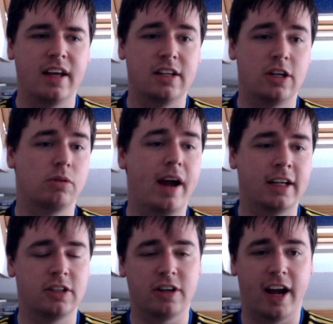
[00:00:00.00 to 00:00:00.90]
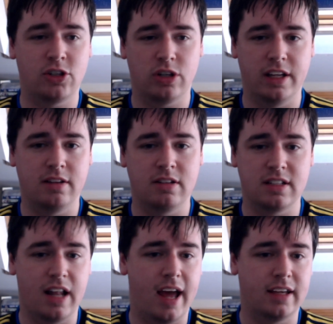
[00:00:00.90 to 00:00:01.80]
The director actually
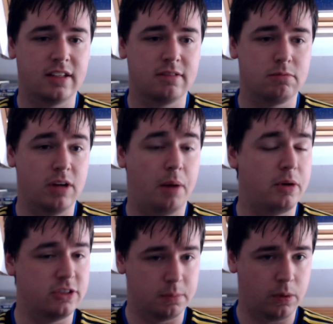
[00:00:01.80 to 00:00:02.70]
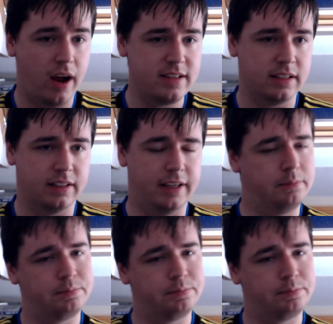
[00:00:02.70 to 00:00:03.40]
is like, almost surprisingly,